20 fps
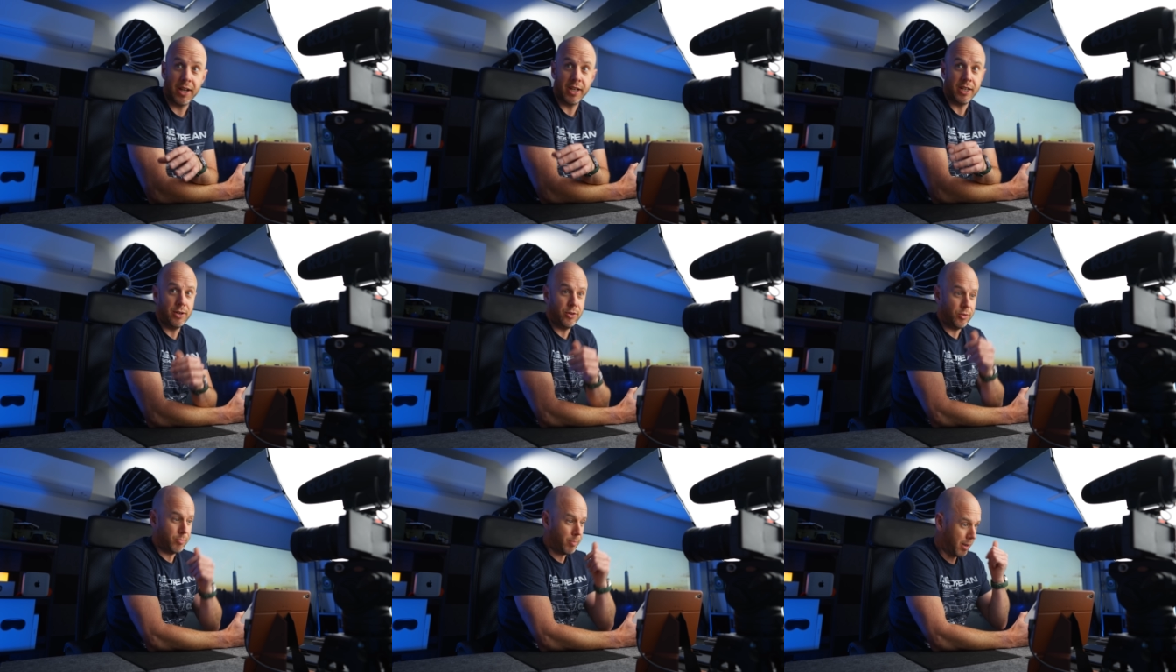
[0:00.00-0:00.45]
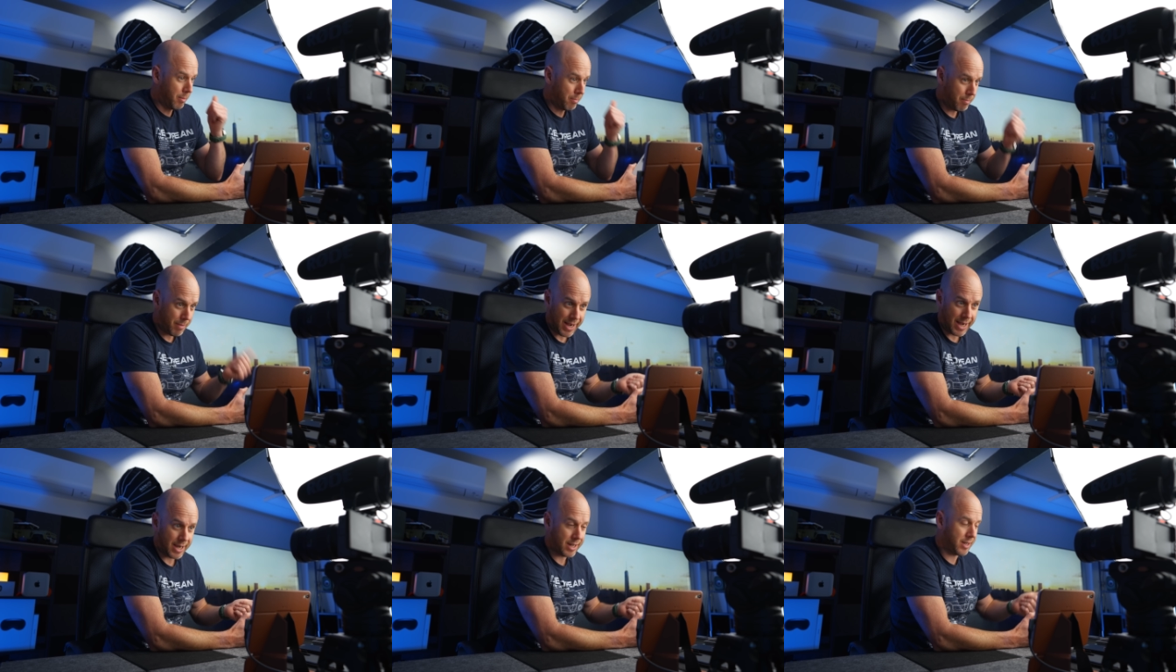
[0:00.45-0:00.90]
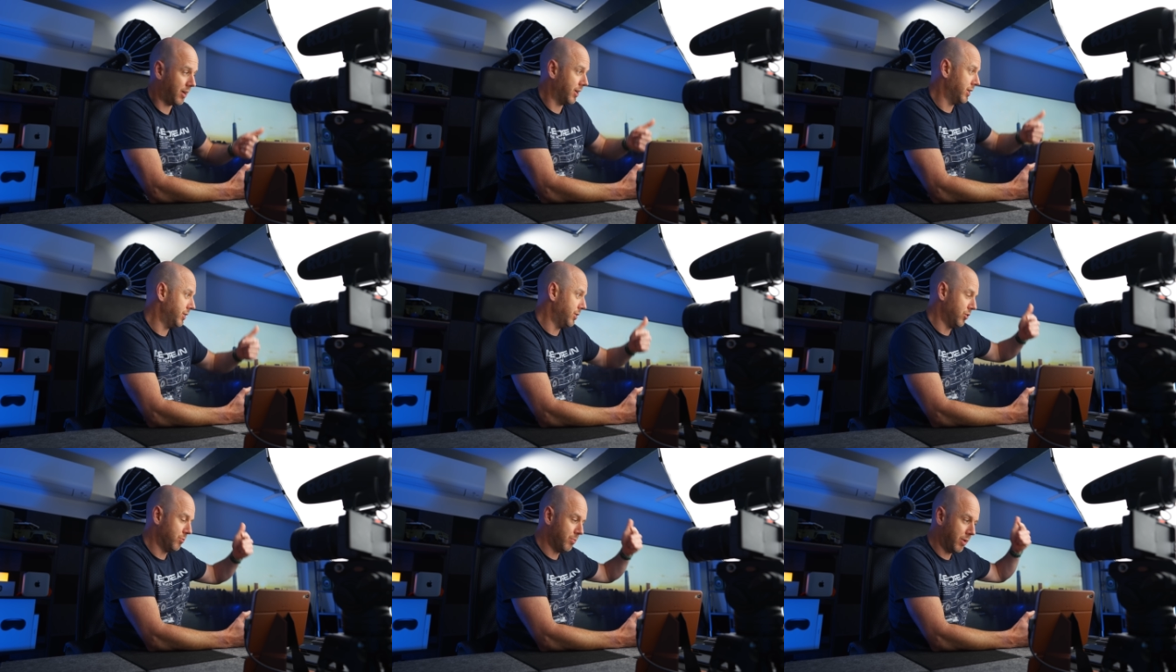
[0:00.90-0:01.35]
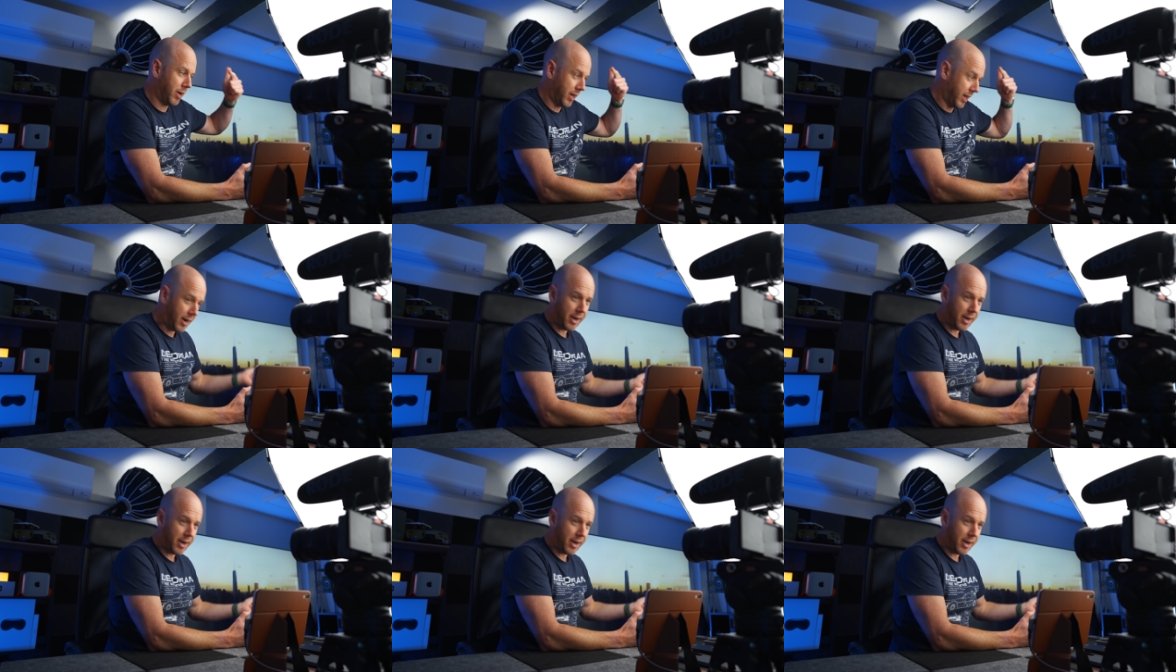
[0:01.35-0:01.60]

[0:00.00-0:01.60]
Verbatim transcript: I use my Mac, I use my